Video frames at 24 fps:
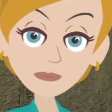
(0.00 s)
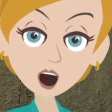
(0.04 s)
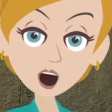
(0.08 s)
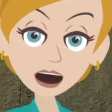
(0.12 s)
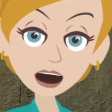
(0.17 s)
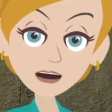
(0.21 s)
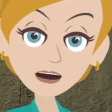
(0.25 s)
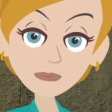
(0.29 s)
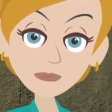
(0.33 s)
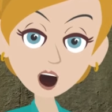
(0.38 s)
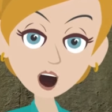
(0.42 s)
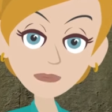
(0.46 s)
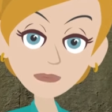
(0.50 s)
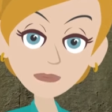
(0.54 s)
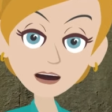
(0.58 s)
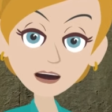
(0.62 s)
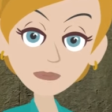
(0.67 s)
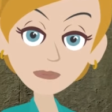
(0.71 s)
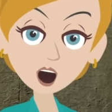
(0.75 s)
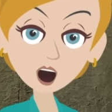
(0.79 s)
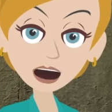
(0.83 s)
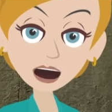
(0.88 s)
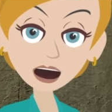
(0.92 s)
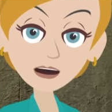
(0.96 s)
And
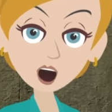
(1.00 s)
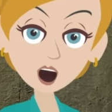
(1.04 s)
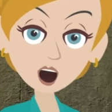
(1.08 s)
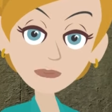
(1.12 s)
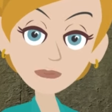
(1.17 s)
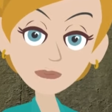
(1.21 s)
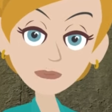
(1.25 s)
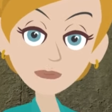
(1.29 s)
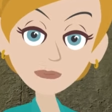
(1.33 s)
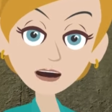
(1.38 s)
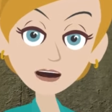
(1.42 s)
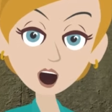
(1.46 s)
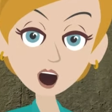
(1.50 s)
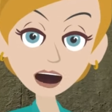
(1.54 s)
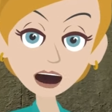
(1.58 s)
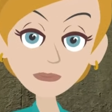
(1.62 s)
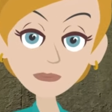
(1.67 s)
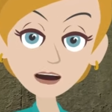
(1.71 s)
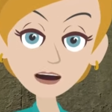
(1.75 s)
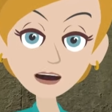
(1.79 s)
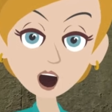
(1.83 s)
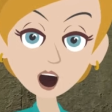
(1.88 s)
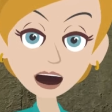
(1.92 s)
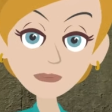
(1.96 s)
so they make
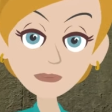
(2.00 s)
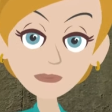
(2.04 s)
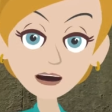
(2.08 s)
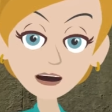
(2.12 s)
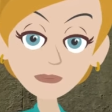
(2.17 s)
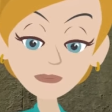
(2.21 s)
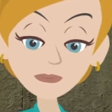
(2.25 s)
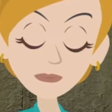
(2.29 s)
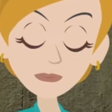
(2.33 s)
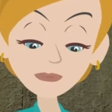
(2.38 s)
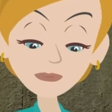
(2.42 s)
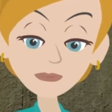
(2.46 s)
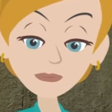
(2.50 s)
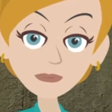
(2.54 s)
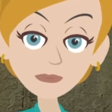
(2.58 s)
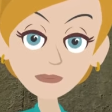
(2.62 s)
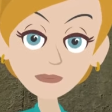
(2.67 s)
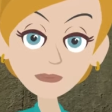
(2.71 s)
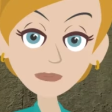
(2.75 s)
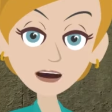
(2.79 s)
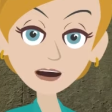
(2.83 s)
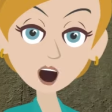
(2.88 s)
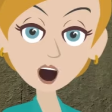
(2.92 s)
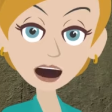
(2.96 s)
some phone calls and they
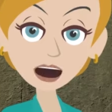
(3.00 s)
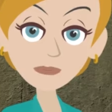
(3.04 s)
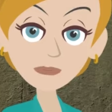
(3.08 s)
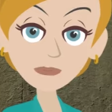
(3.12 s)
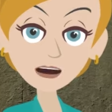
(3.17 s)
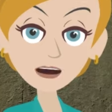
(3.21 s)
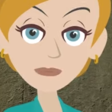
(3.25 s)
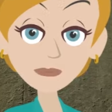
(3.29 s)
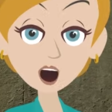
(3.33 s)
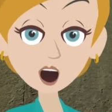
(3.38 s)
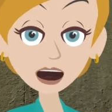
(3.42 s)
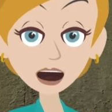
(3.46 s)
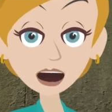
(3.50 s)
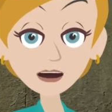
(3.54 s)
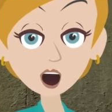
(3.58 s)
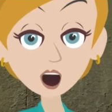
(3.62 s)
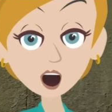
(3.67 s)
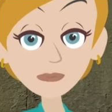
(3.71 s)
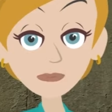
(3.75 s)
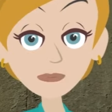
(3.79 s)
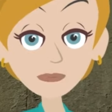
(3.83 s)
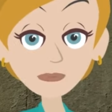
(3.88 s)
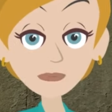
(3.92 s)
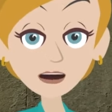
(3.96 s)
discover that the
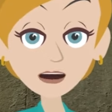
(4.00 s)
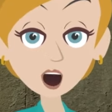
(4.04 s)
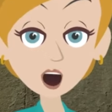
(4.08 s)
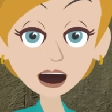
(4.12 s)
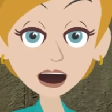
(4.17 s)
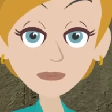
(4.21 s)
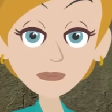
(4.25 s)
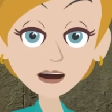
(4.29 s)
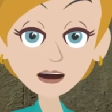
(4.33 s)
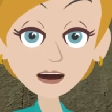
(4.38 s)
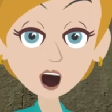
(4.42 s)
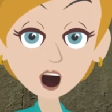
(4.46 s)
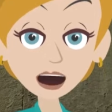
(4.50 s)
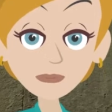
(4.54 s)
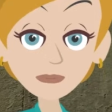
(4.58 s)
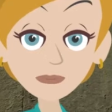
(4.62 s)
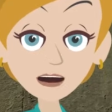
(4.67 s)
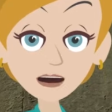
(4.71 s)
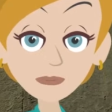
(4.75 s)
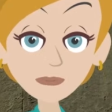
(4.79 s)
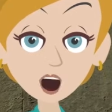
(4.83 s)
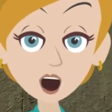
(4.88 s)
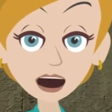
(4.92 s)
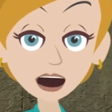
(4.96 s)
nearest
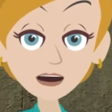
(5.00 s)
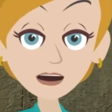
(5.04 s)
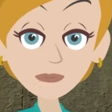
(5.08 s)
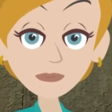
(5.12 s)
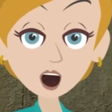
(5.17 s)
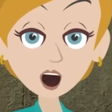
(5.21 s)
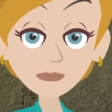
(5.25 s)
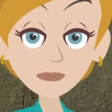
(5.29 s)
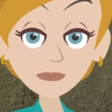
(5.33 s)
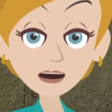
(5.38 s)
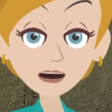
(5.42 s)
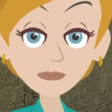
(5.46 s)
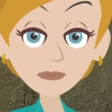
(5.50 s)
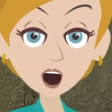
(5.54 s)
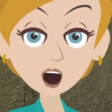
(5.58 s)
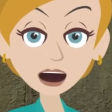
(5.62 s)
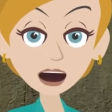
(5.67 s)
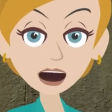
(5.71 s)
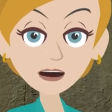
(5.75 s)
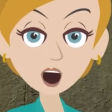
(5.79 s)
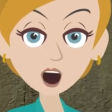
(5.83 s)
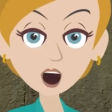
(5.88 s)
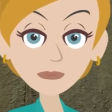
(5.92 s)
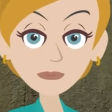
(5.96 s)
oil field cap
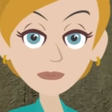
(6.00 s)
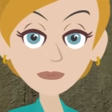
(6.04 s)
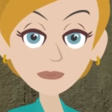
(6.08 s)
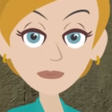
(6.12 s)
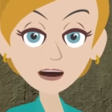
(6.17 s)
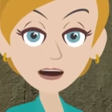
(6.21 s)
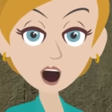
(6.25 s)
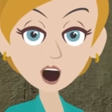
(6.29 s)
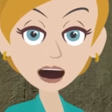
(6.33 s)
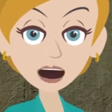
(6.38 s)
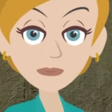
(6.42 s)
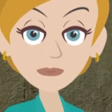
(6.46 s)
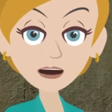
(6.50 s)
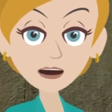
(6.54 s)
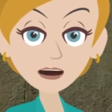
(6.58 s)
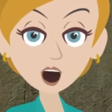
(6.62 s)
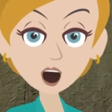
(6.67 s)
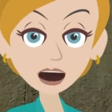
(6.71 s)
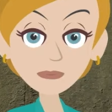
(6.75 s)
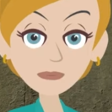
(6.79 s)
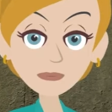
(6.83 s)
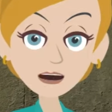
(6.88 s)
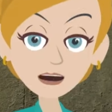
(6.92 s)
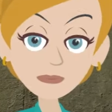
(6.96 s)
is over
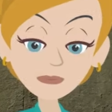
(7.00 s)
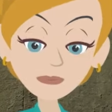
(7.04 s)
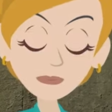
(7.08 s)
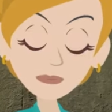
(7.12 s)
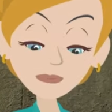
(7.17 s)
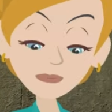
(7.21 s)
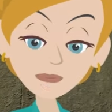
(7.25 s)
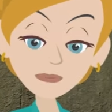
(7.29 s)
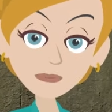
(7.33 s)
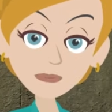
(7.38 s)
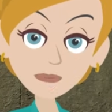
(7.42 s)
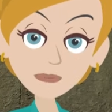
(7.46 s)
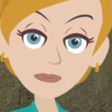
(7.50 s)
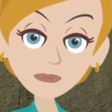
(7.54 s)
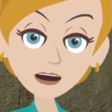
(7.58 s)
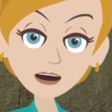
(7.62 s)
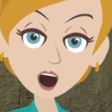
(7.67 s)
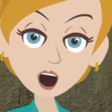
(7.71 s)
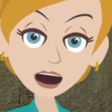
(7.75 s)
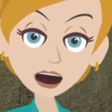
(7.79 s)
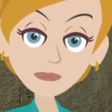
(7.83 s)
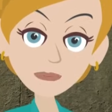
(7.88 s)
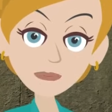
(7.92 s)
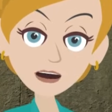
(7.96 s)
200 miles
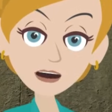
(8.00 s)
away.